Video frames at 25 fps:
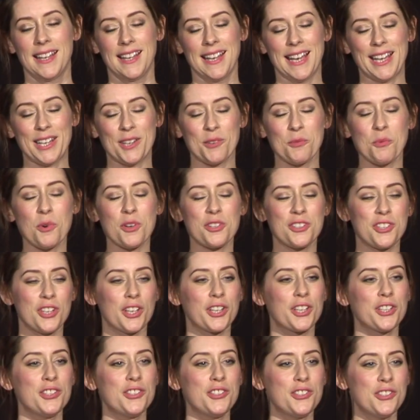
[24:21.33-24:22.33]
and I watched her
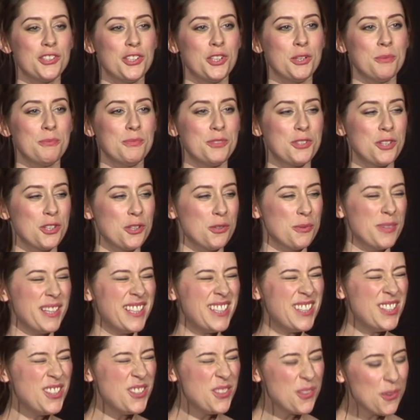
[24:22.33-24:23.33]
consume 2
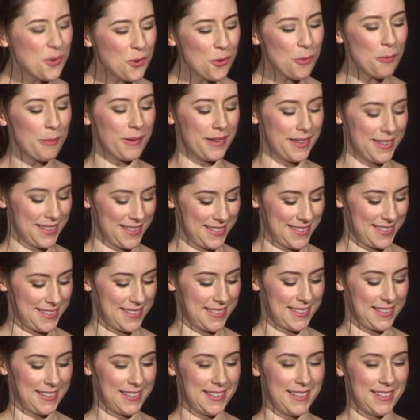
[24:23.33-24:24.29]
enormous